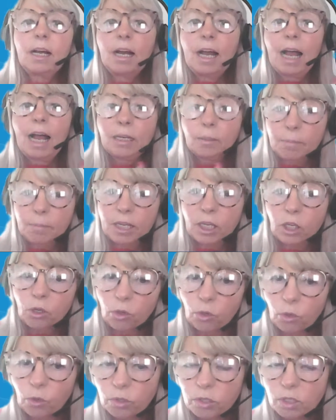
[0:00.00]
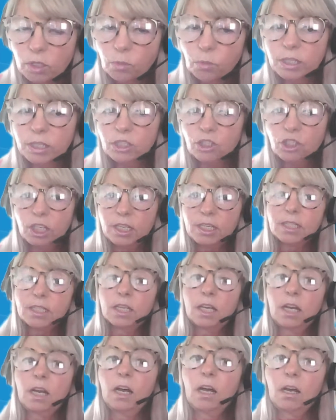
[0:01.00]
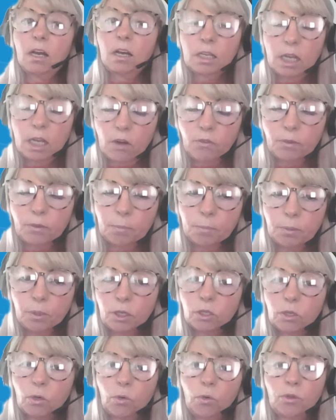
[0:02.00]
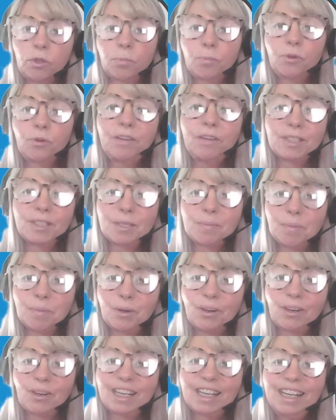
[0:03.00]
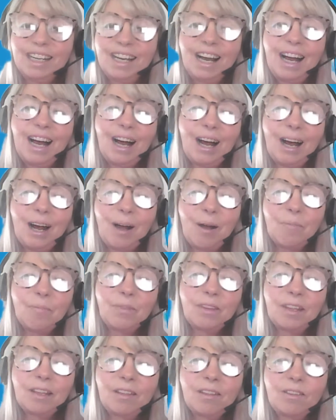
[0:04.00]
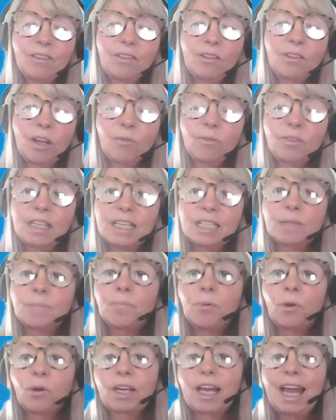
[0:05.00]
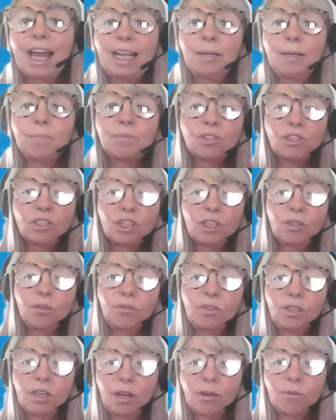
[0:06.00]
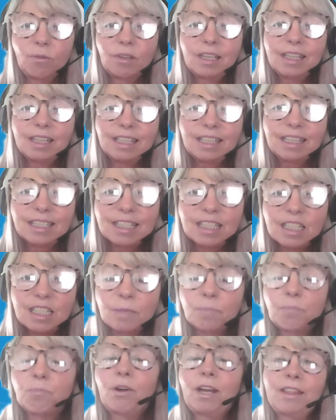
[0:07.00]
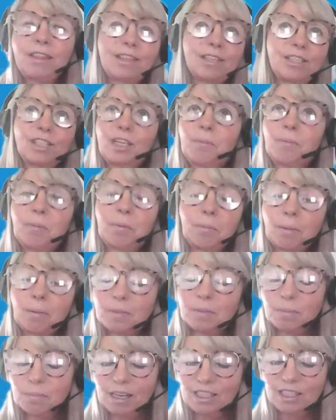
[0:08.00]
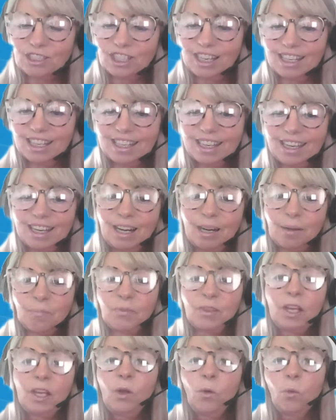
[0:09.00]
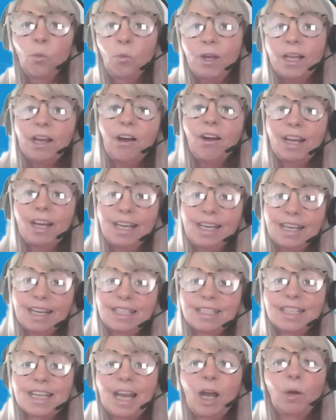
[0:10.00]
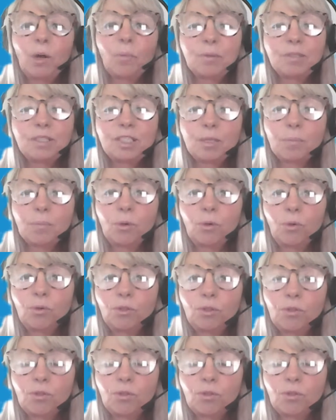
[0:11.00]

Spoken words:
admin course, which is her current book or the previous book, this book aims to, spread the Supermums magic. We are here to help and support you